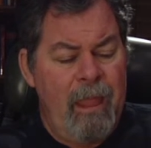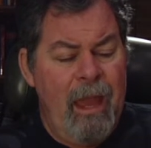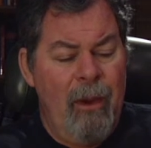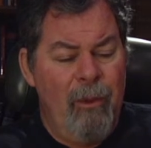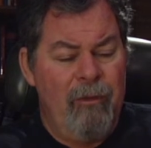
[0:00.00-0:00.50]

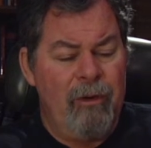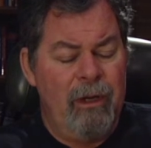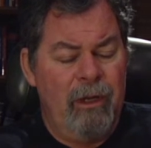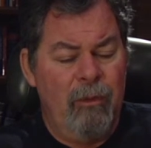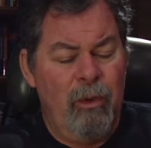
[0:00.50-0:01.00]
However,
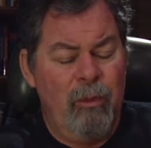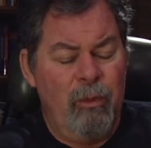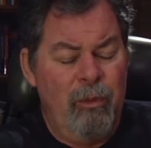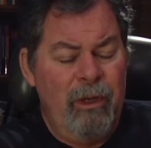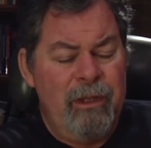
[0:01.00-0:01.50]
it, what,
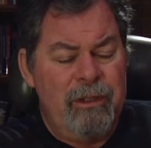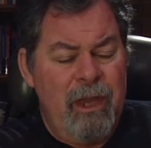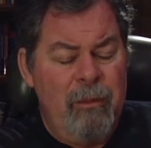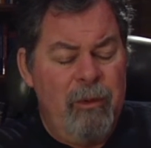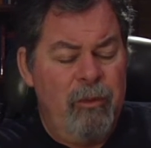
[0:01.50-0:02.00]
what really has
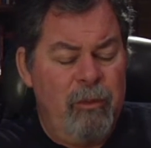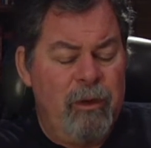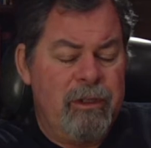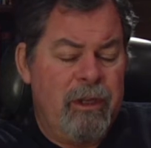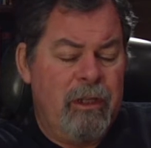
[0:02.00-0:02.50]
happened with
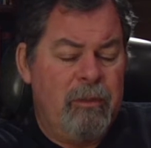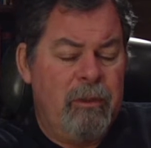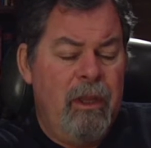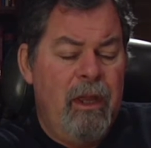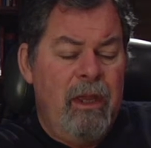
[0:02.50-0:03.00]
Mark's
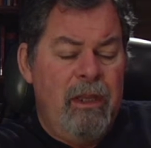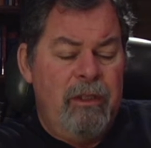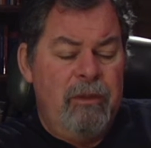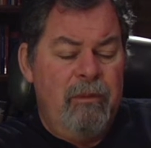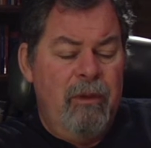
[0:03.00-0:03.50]
Gospel
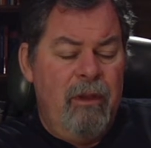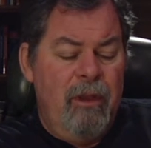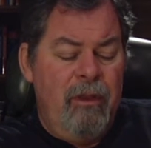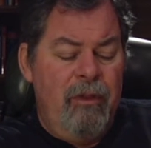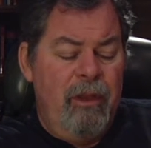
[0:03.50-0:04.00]
is
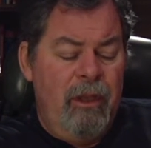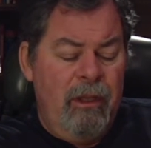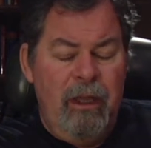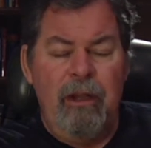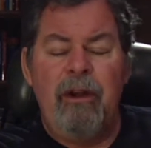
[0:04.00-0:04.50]
uh, the
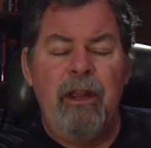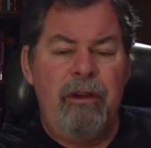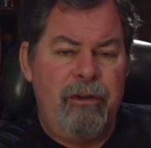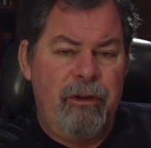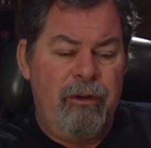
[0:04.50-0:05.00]
later
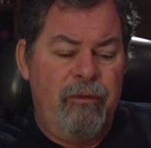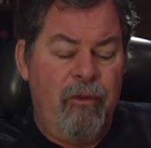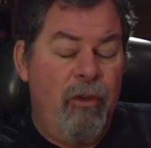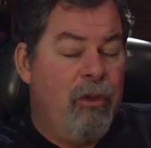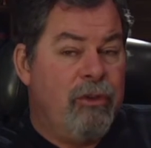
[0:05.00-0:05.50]
editor
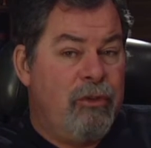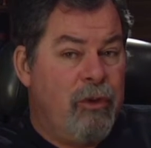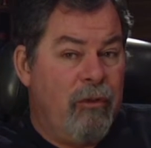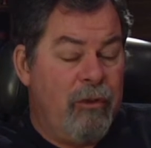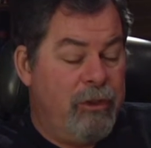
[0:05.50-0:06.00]
for those
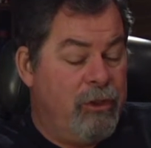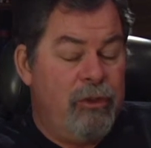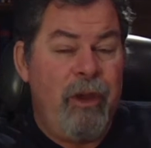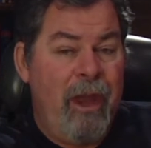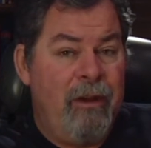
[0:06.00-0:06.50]
12 verses
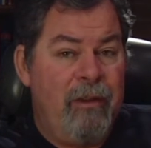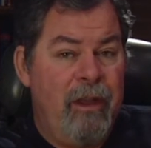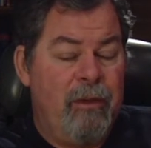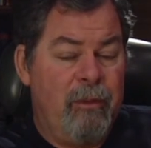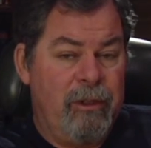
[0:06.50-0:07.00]
who added
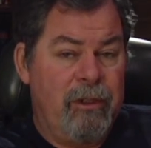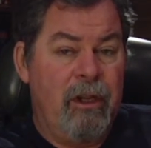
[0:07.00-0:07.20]
that to Mark's